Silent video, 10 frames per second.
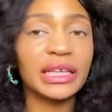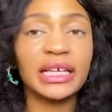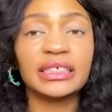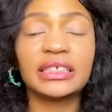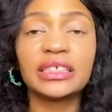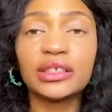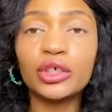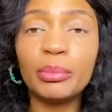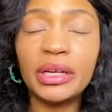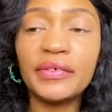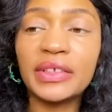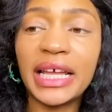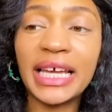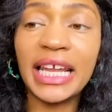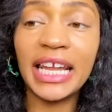nice. It's a little bit of a,
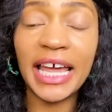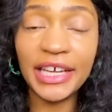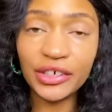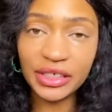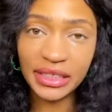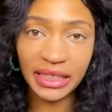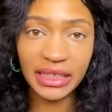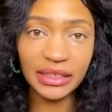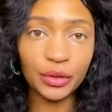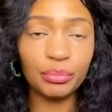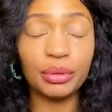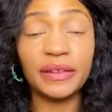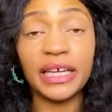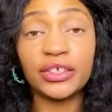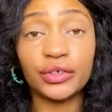like a lighter scent,
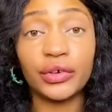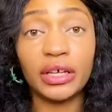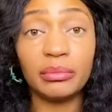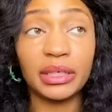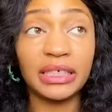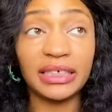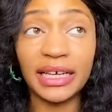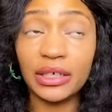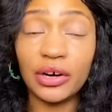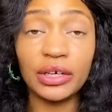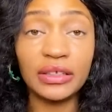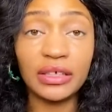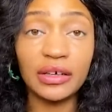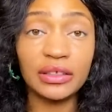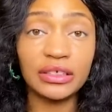but that's great because I can already
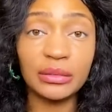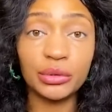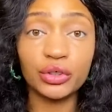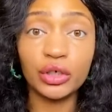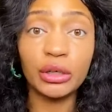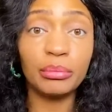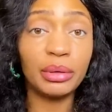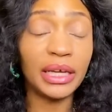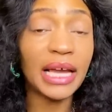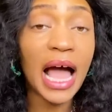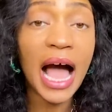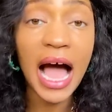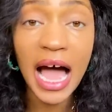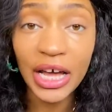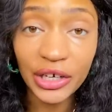tell this summer is going to be
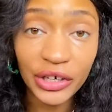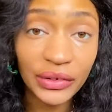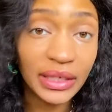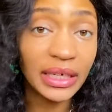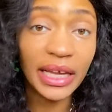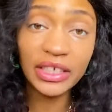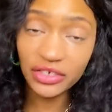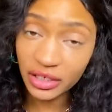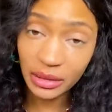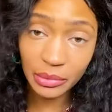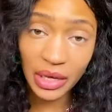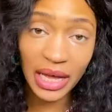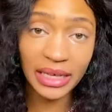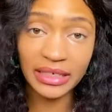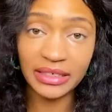hotter than HE double
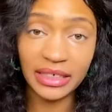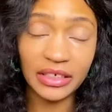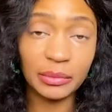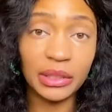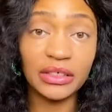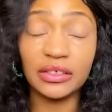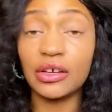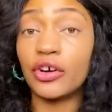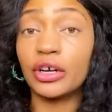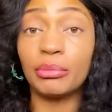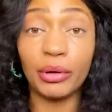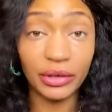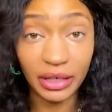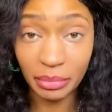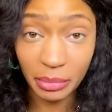hockey sticks because it's already
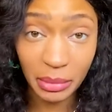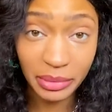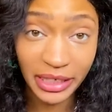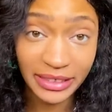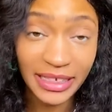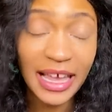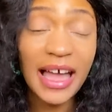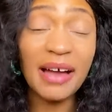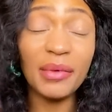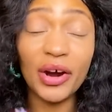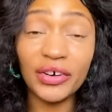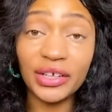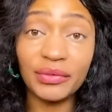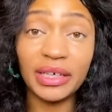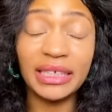burning up in my place. I'm
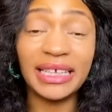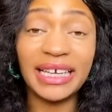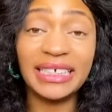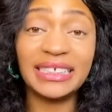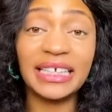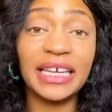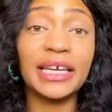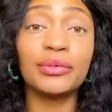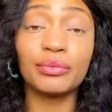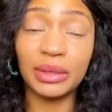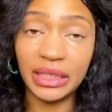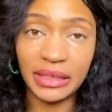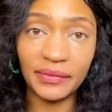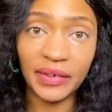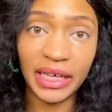already running the AC and running
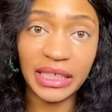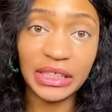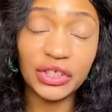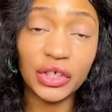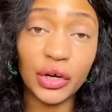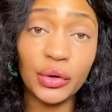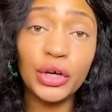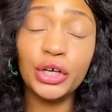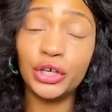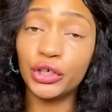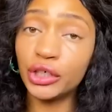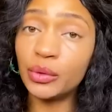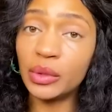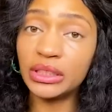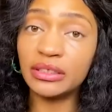the fans. So you're going
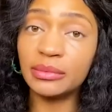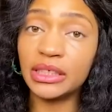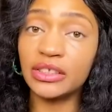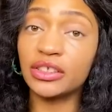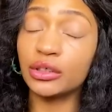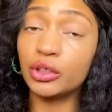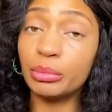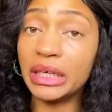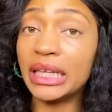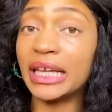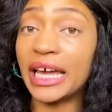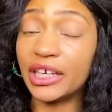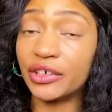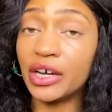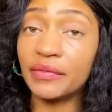to want something that's a little bit
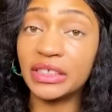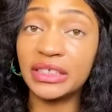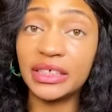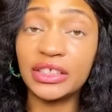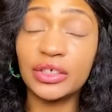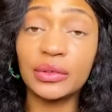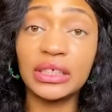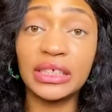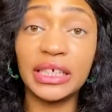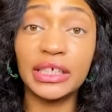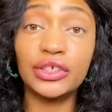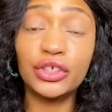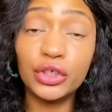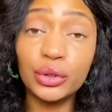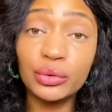lighter of a scent so it doesn't get
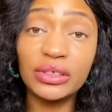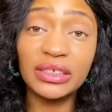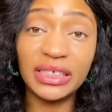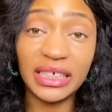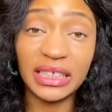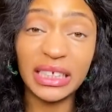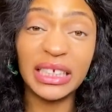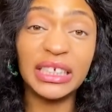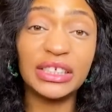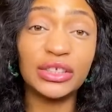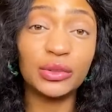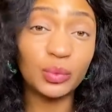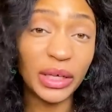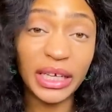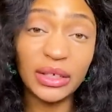too stickily
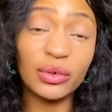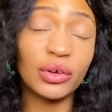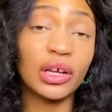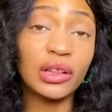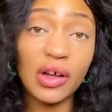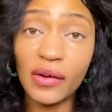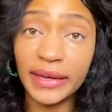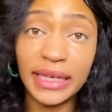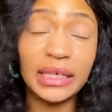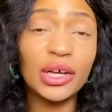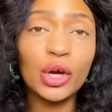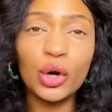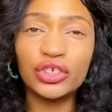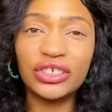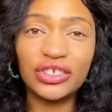sweet or clawing
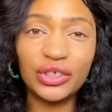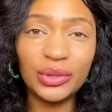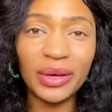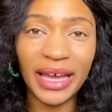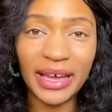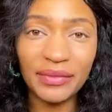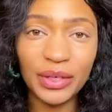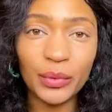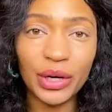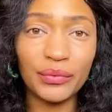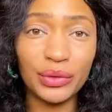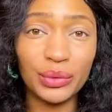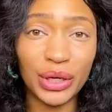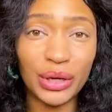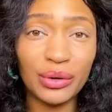or just too heavy wherever
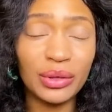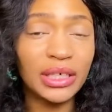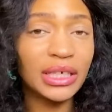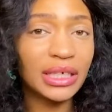you go.